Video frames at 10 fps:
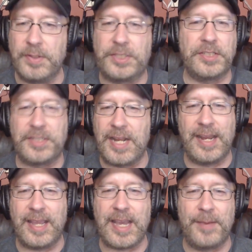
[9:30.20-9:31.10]
It was just
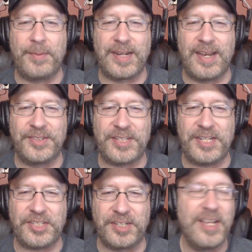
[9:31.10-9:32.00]
not a common
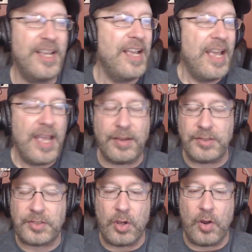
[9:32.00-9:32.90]
conversation.
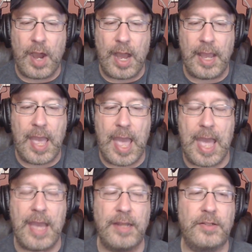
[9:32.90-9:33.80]
So I
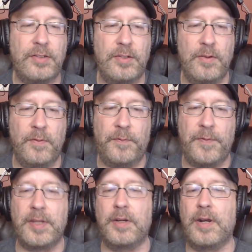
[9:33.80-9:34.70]
had to
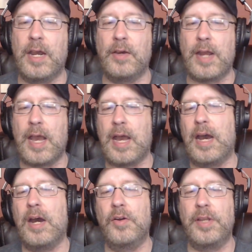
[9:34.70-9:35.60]
figure out
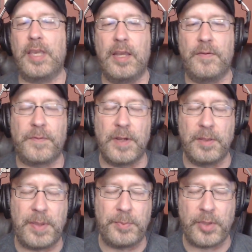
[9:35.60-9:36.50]
how to get in front of
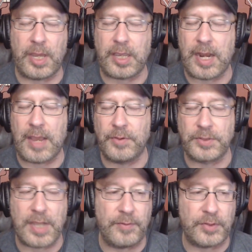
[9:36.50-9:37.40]
the people that could have
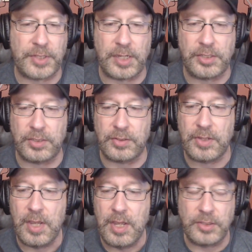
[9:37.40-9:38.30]
those
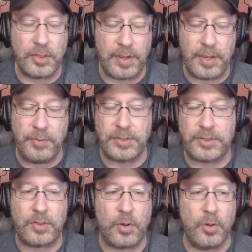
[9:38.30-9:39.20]
conversations. So it
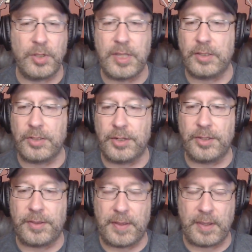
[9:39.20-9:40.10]
was totally a
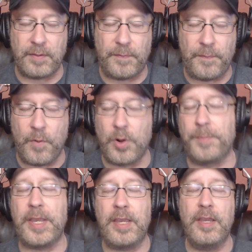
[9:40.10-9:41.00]
learned thing for
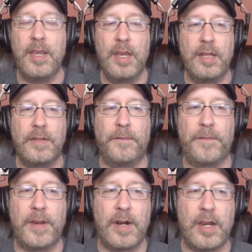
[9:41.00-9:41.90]
me to
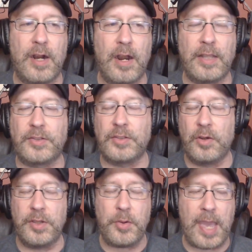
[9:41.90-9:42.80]
figure out, all right,
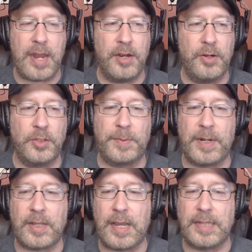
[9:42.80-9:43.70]
so you can't introduce me
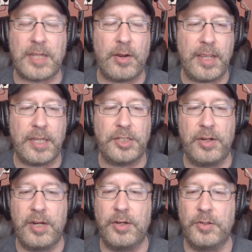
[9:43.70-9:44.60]
to clients. How do I get
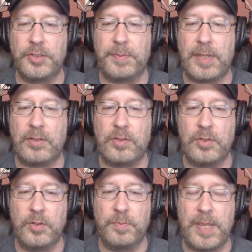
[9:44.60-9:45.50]
you to introduce me
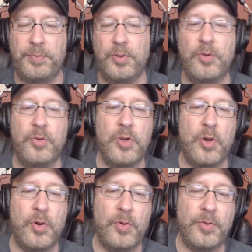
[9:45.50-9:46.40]
to people who
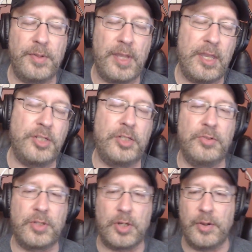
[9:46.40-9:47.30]
know
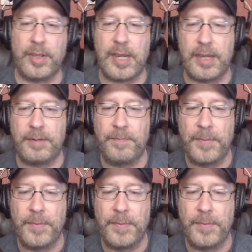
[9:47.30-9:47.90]
issues are going on?